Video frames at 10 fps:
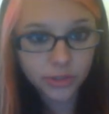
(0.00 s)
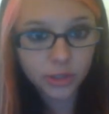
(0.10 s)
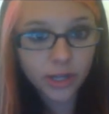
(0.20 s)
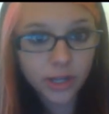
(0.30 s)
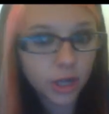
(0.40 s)

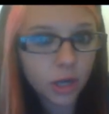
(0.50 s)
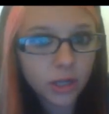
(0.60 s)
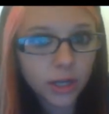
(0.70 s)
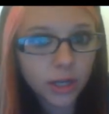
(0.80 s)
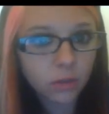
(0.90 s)
They're like,
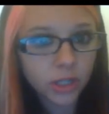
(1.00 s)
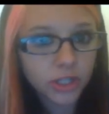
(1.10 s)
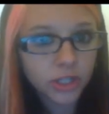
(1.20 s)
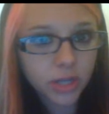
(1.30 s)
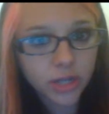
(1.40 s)
oh, okay, we'll
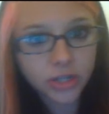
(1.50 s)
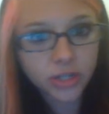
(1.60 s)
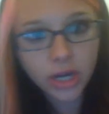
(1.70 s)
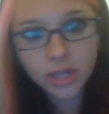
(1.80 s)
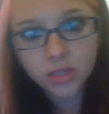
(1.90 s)
get you
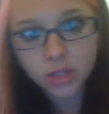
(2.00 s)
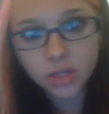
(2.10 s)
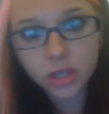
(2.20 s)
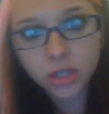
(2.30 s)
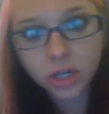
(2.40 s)
x-rays.
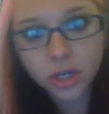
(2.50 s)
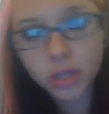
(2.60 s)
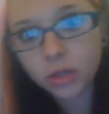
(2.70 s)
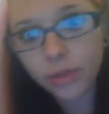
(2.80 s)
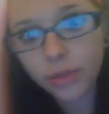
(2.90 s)
So,
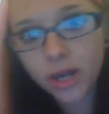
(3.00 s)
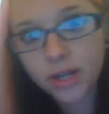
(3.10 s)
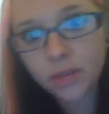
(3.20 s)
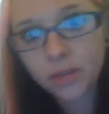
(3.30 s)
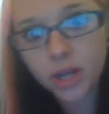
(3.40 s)
go
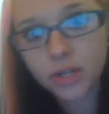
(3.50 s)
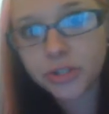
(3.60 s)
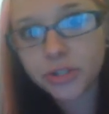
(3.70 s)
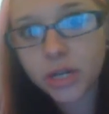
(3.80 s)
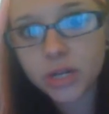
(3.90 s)
back, get my
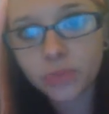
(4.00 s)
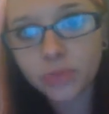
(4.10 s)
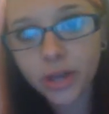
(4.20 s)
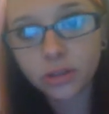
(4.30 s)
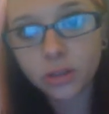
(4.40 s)
x-rays,
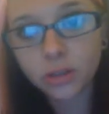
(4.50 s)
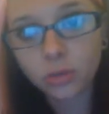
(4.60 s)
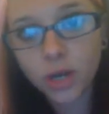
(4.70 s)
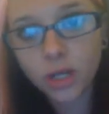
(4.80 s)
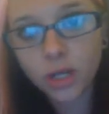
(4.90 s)
wait a
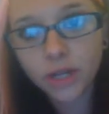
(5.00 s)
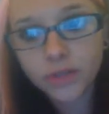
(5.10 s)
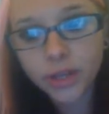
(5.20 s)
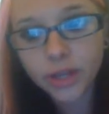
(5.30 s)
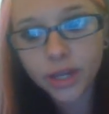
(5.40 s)
little while
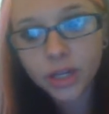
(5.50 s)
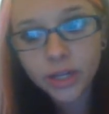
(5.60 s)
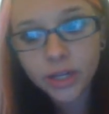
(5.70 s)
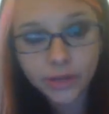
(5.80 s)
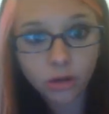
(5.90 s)
after that.
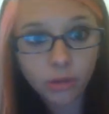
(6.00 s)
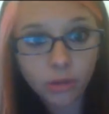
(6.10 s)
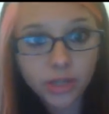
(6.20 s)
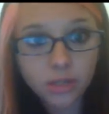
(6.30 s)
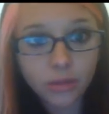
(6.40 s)
They call
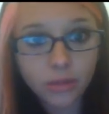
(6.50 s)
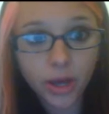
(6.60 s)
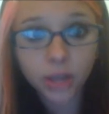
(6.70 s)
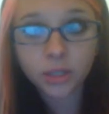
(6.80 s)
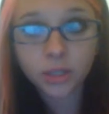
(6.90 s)
me into the
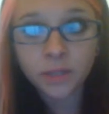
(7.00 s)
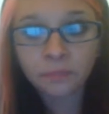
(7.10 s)
back.